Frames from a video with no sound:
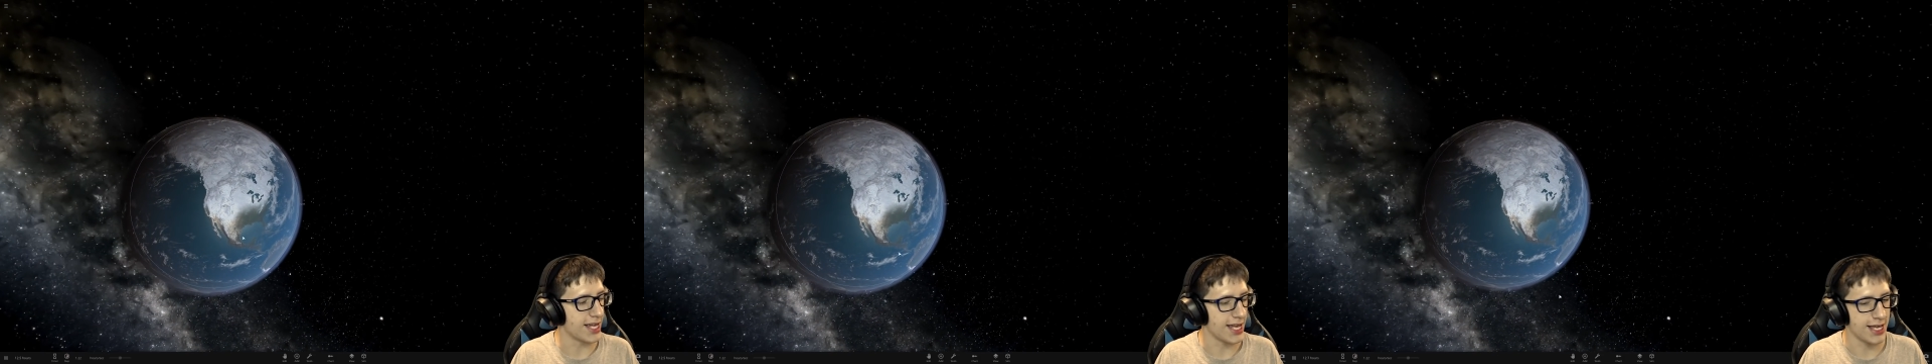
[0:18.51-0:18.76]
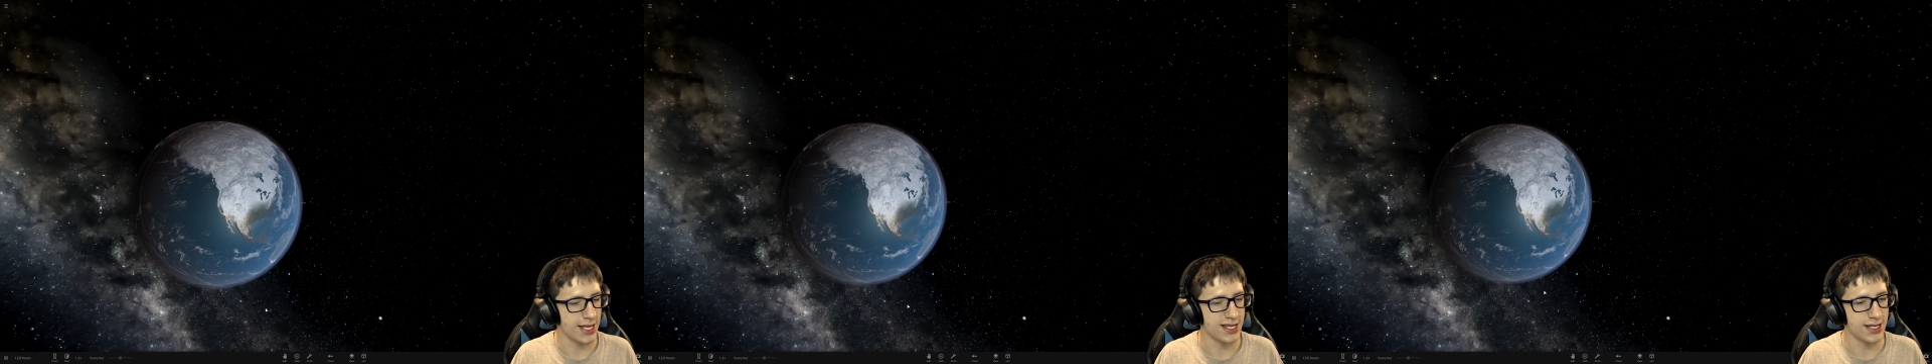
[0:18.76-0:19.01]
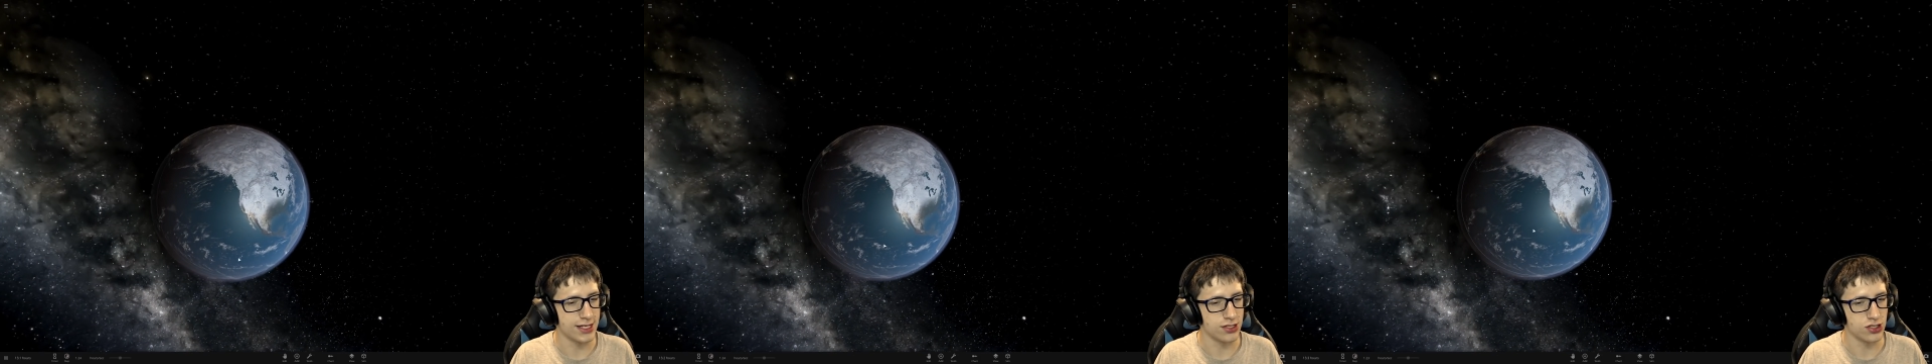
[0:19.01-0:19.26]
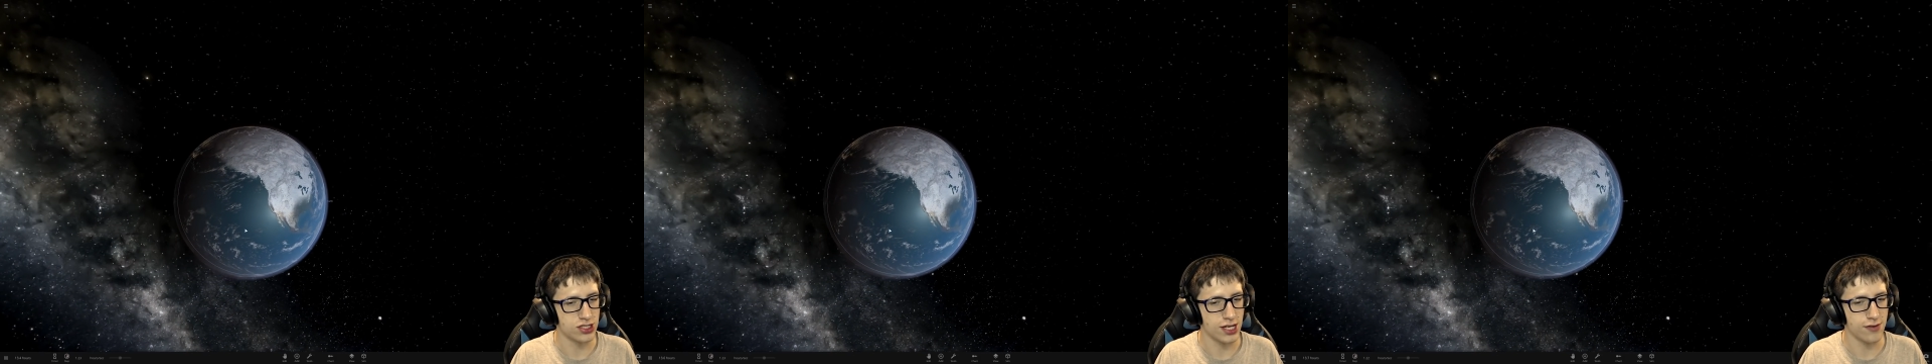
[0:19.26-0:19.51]
ant and
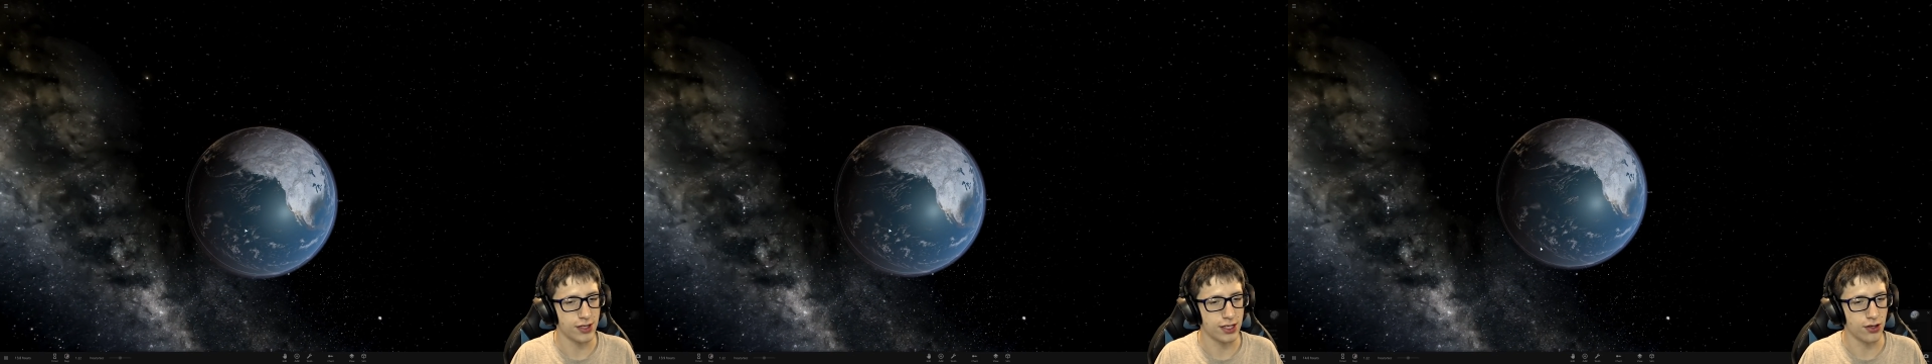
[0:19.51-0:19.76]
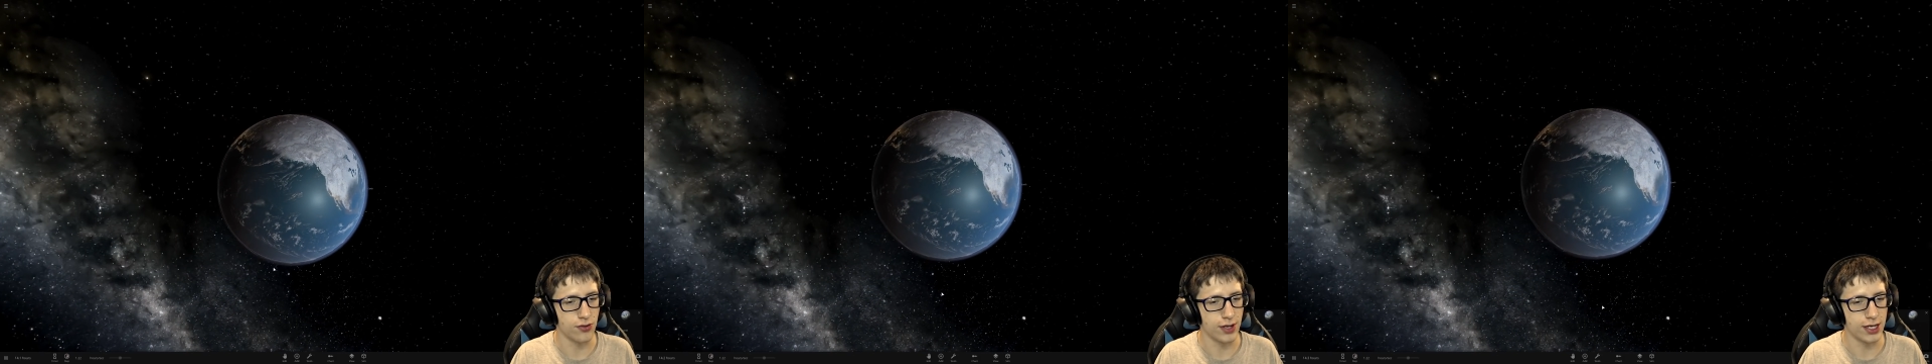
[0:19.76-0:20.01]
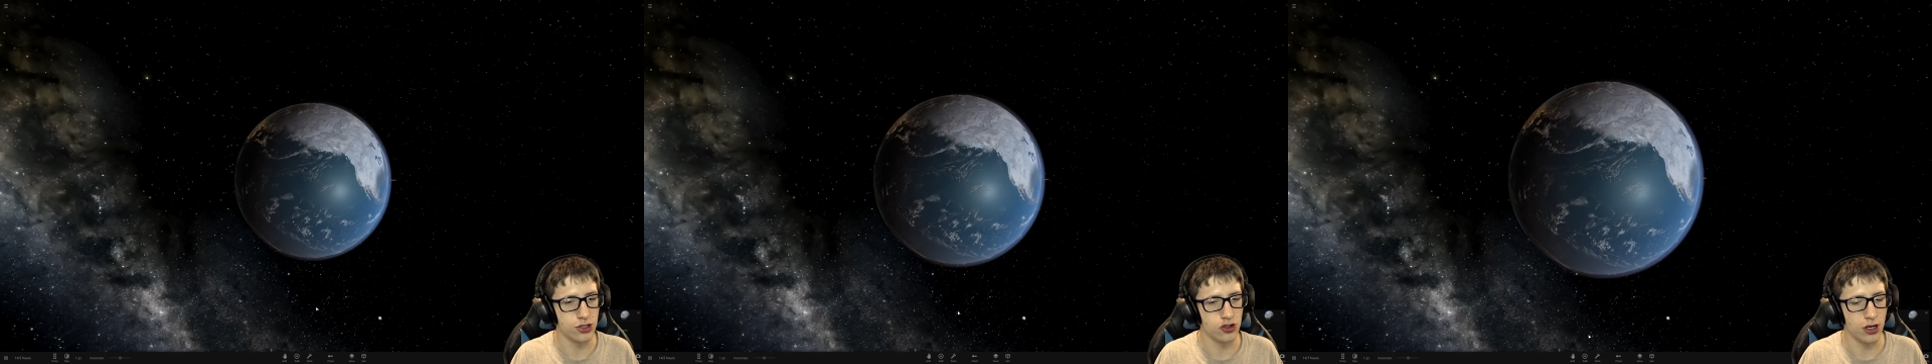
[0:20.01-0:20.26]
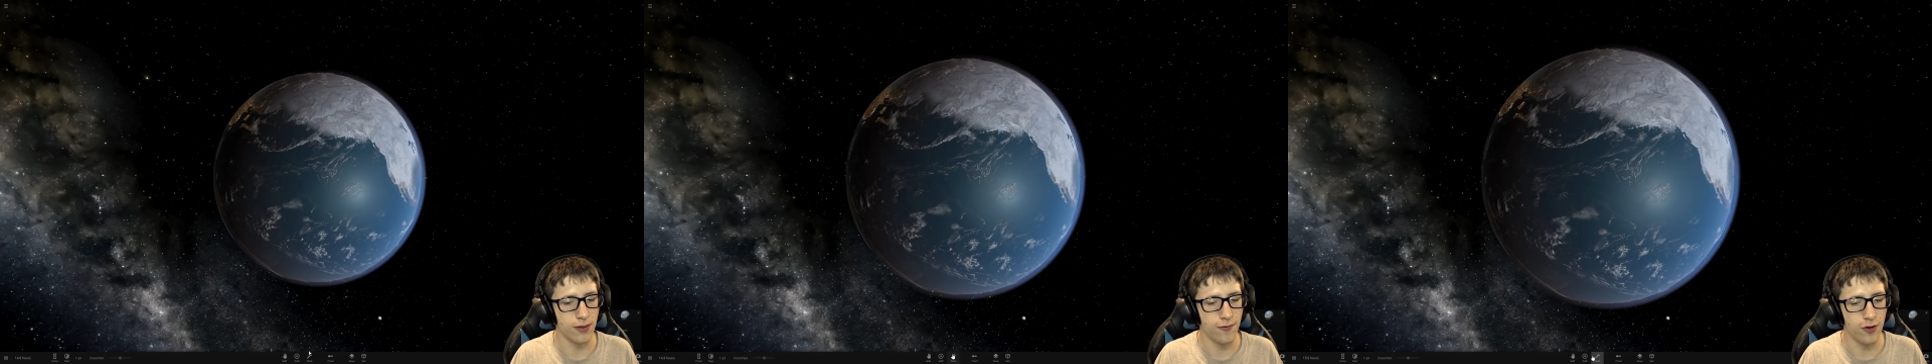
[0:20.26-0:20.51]
just have like a
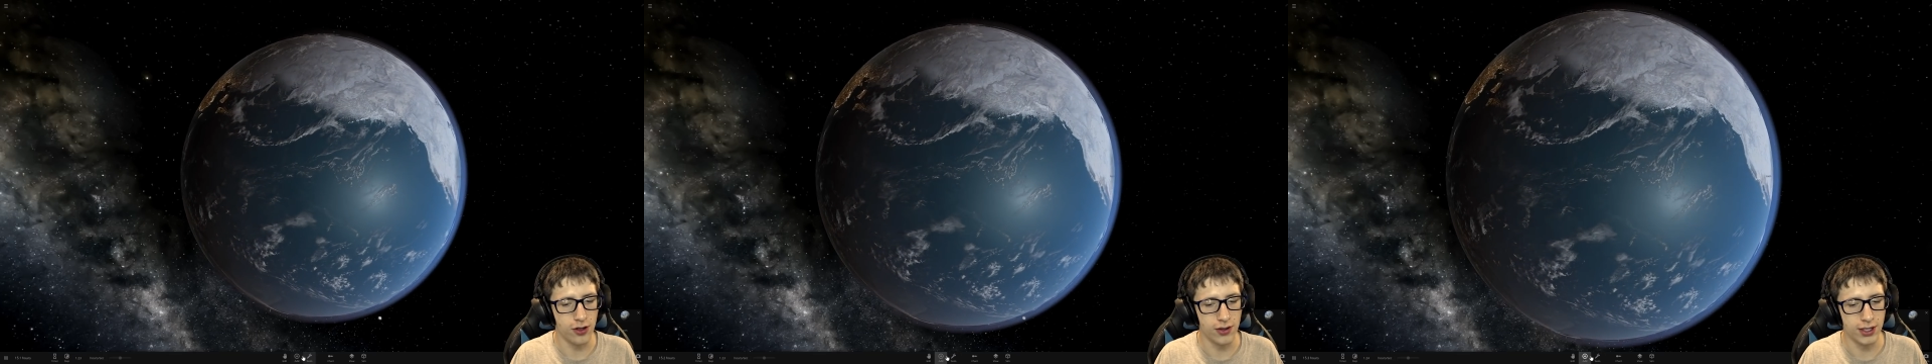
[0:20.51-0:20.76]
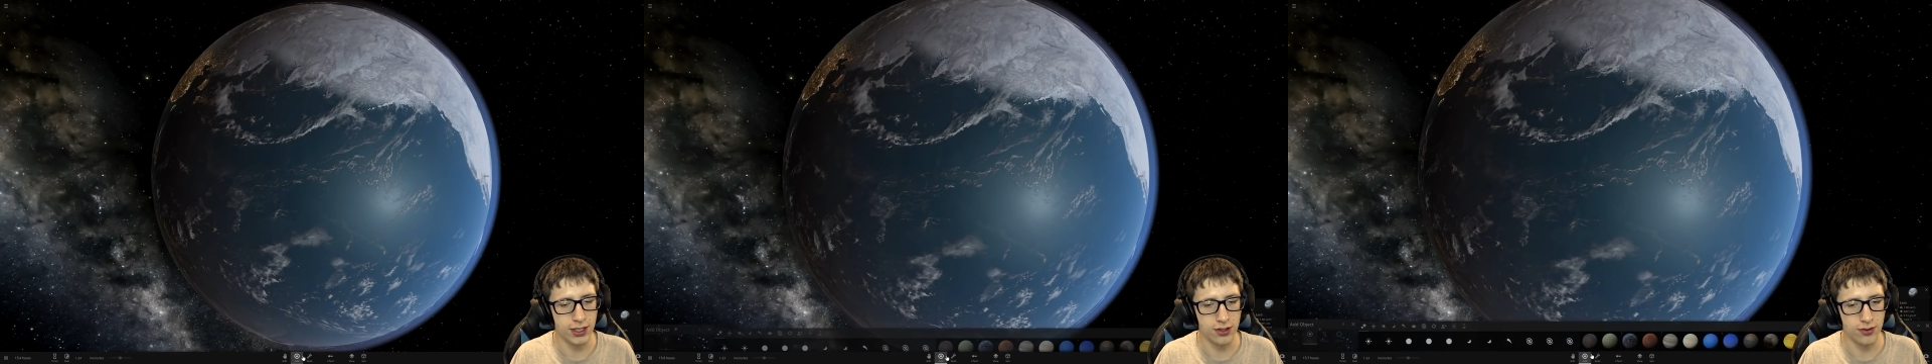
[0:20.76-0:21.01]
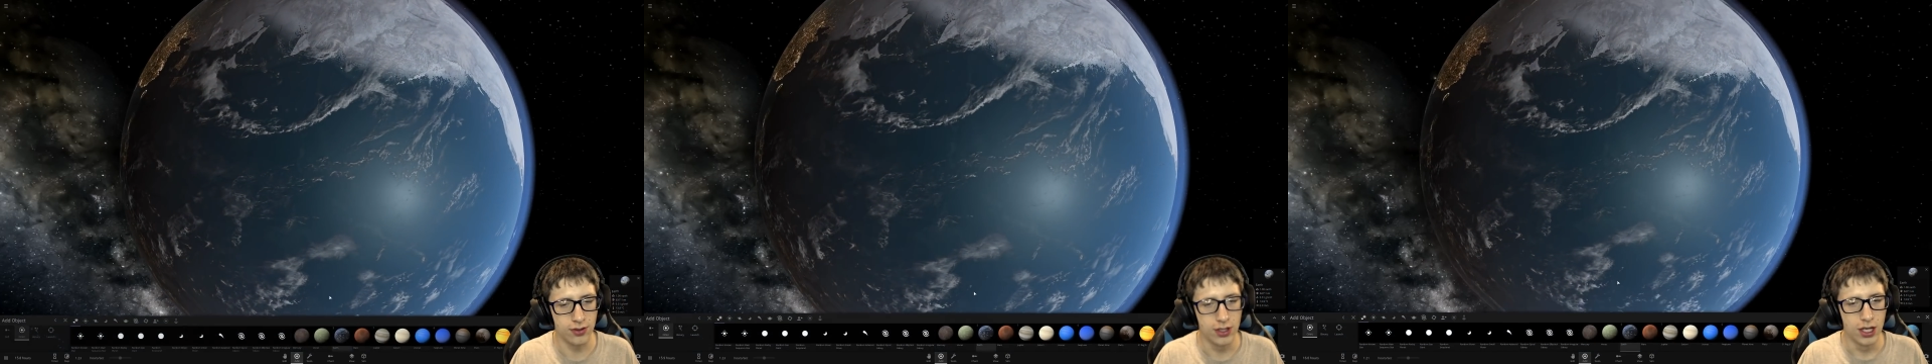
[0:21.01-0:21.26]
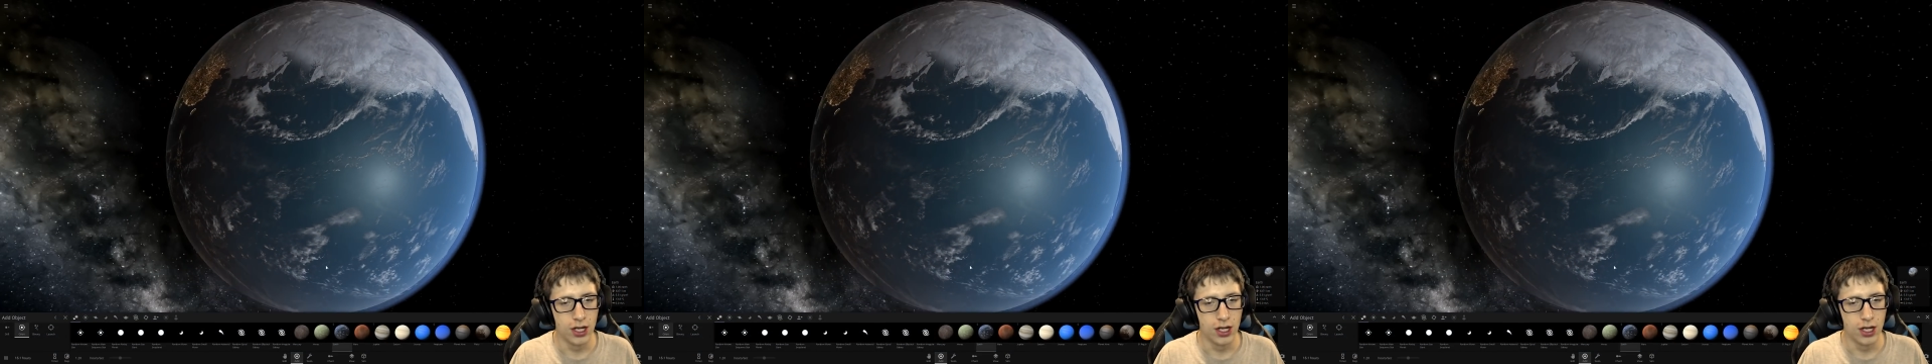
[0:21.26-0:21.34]
raindrop fall on you?